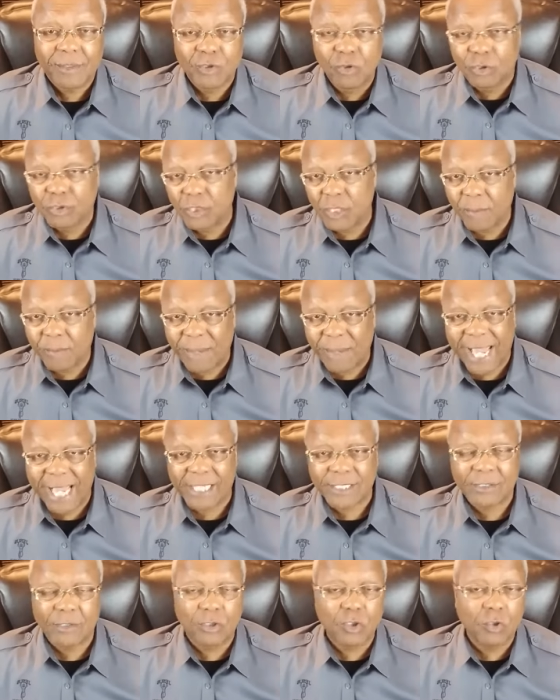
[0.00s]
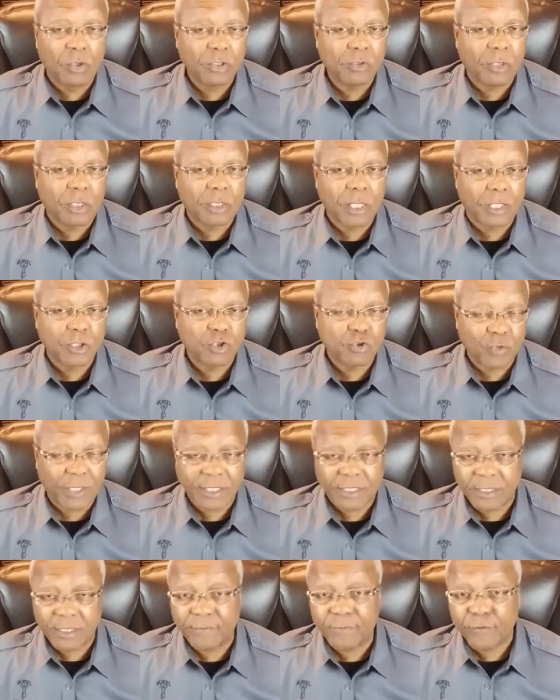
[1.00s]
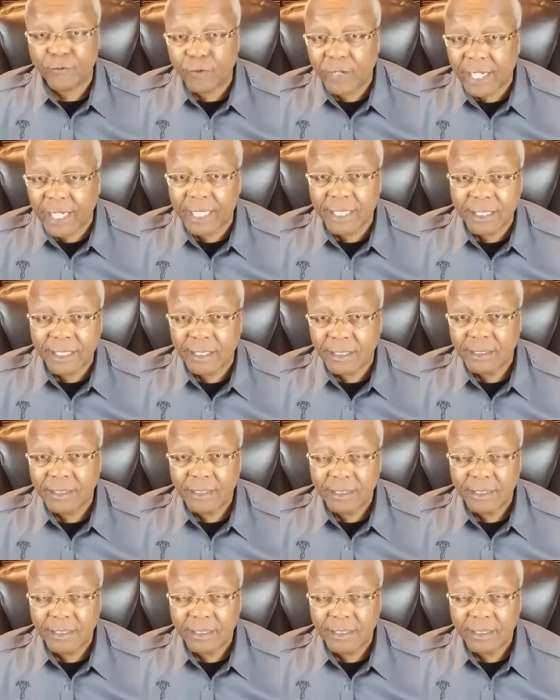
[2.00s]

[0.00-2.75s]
Do it to your pastor, do it to a, a trusted friend.